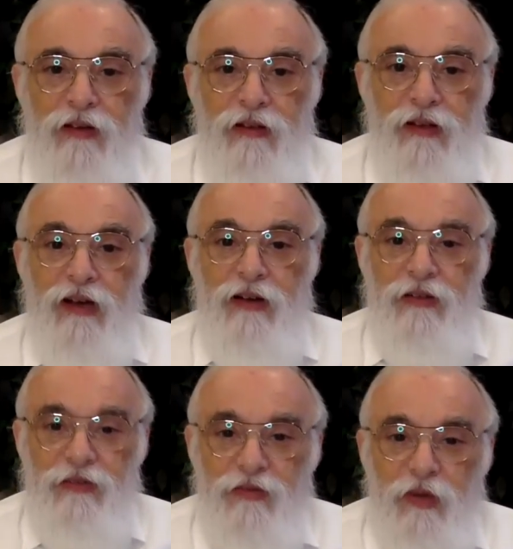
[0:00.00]

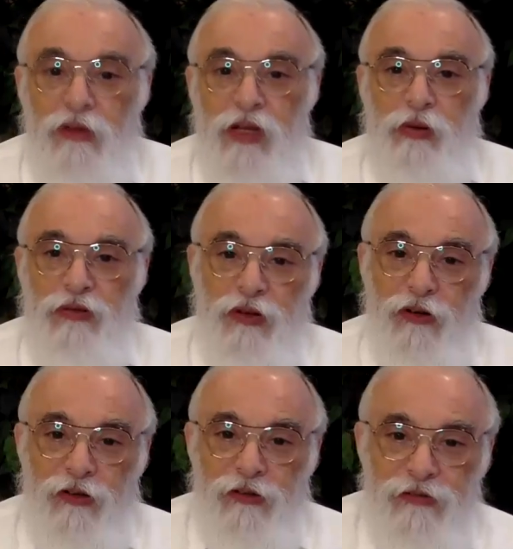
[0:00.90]
Now, what would he
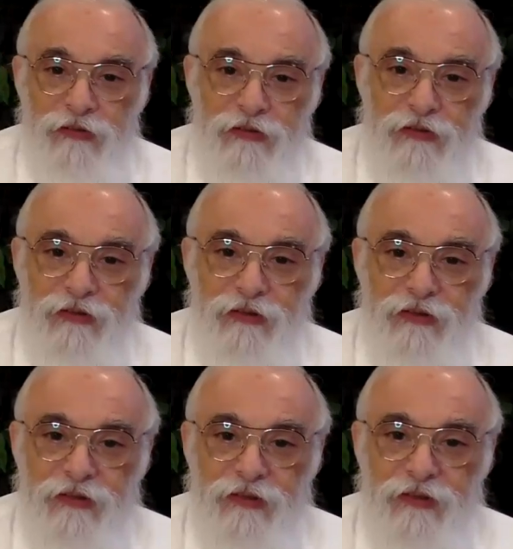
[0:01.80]
prefer?
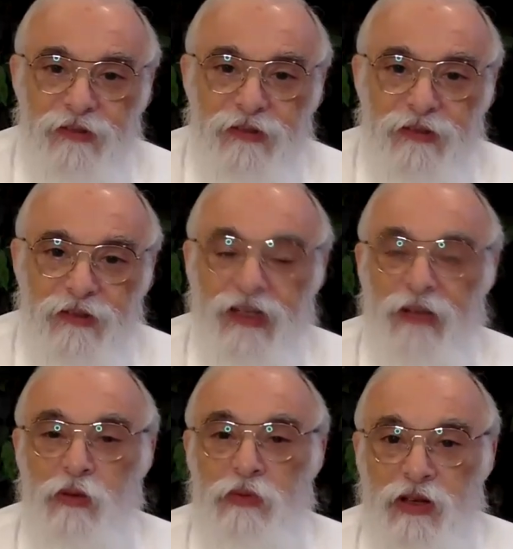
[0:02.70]
He
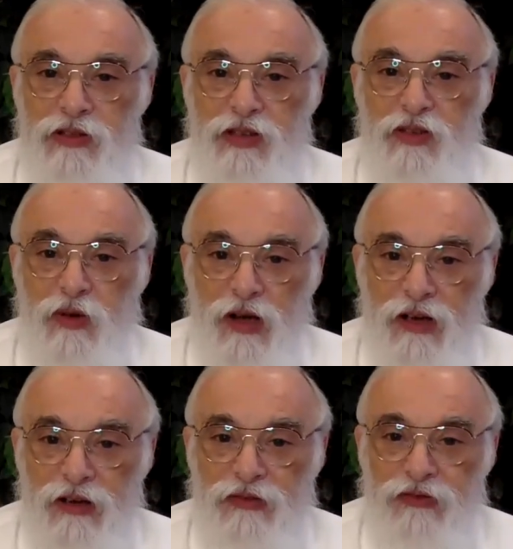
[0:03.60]
comes and tells his
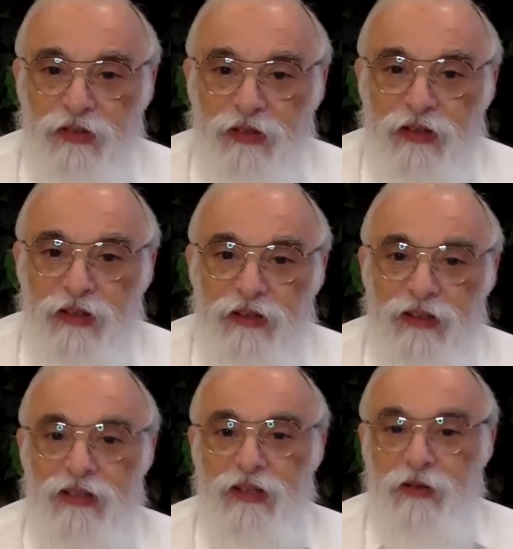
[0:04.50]
wife
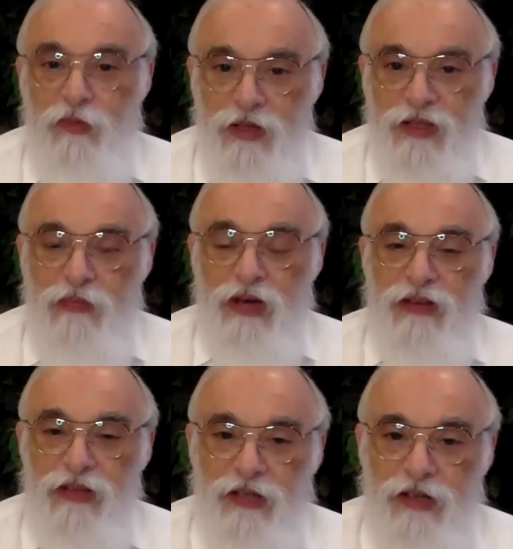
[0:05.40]
that he wants to buy
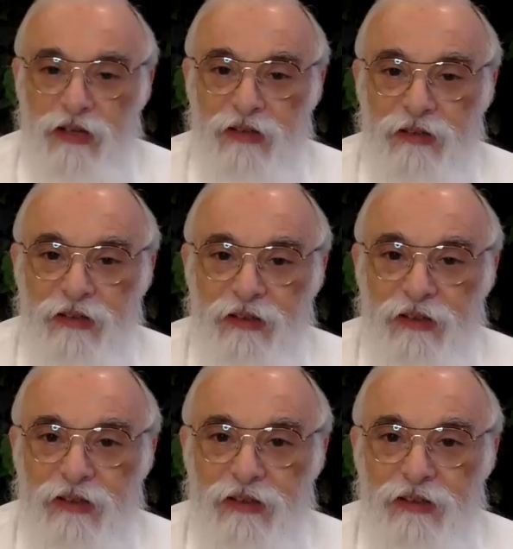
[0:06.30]
this car.
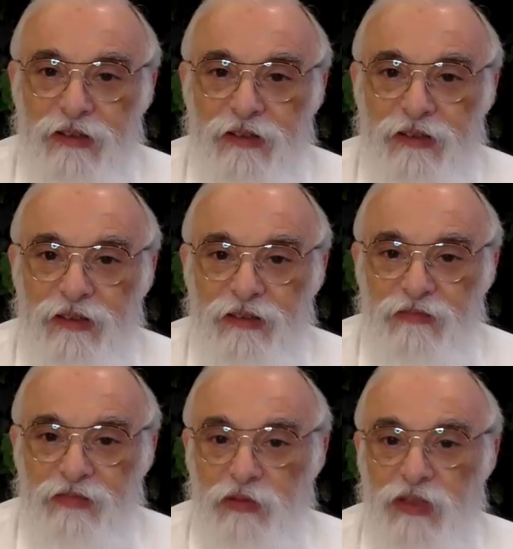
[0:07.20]

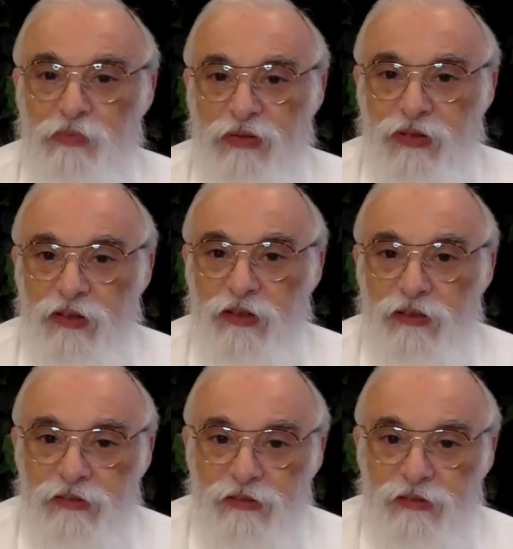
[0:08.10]
What would he prefer?